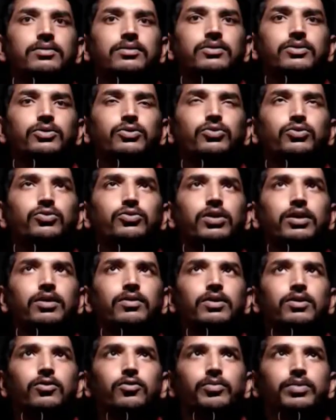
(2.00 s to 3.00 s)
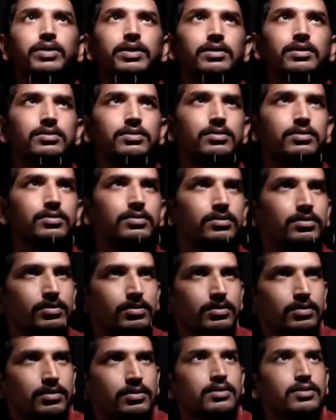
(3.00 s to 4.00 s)
So today our topic is
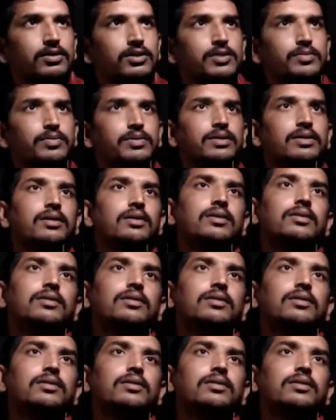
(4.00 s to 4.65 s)
hospital.